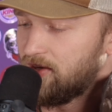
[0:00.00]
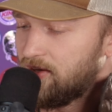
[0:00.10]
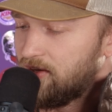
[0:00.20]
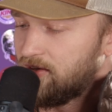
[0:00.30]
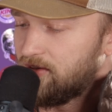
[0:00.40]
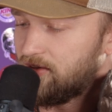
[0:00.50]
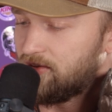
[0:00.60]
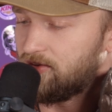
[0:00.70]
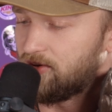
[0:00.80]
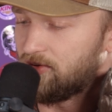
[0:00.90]
yeah
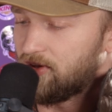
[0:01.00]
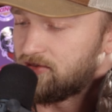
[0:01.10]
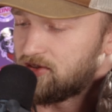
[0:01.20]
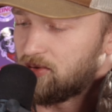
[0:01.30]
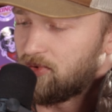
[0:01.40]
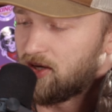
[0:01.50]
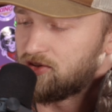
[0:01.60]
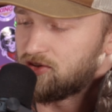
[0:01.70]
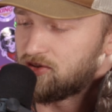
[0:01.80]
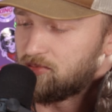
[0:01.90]
you know left some
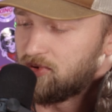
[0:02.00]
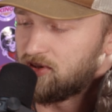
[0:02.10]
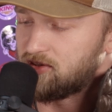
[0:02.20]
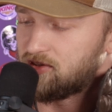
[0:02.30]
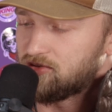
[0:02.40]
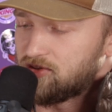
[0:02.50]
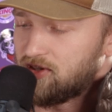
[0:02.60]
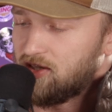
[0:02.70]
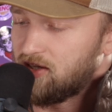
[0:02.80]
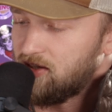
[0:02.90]
edges to be still
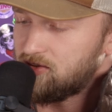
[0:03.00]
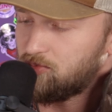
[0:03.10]
seen, and it's